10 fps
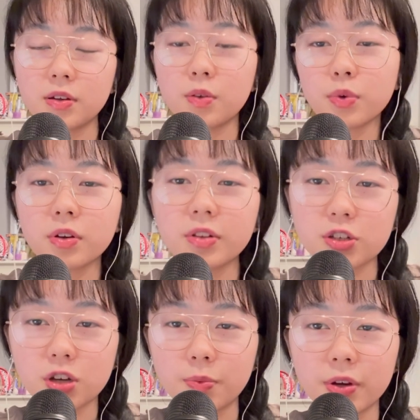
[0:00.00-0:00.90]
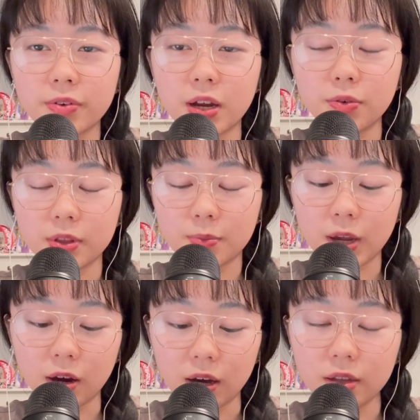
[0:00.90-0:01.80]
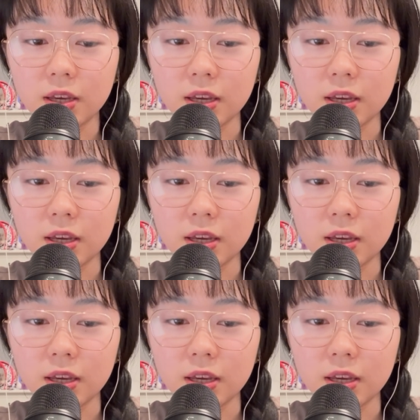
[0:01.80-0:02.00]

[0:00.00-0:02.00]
and we were like shopping around with my aunt